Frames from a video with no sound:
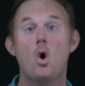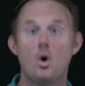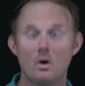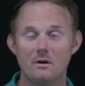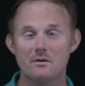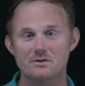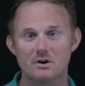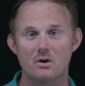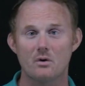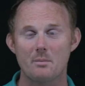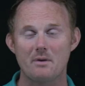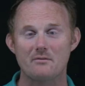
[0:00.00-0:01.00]
All of those are
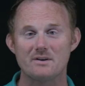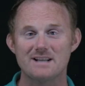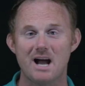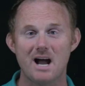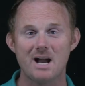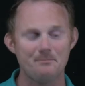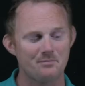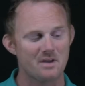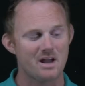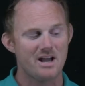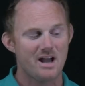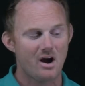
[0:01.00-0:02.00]
going up every time,
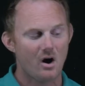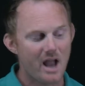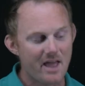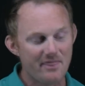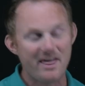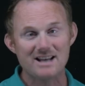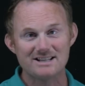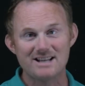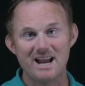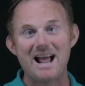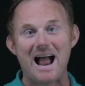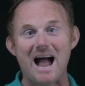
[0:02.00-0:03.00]
and that
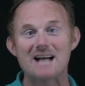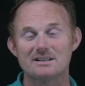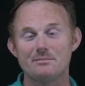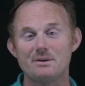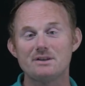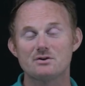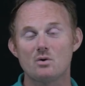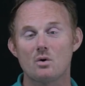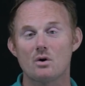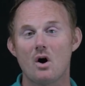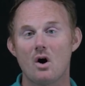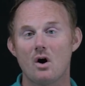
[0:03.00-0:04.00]
data has to be
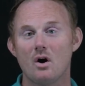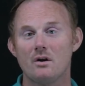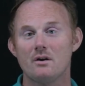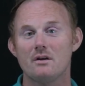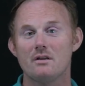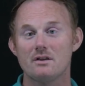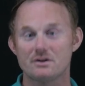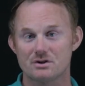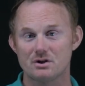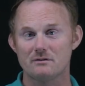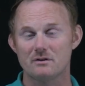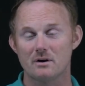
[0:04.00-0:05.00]
stored on the
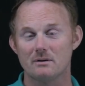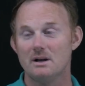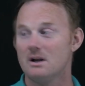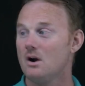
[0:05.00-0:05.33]
server.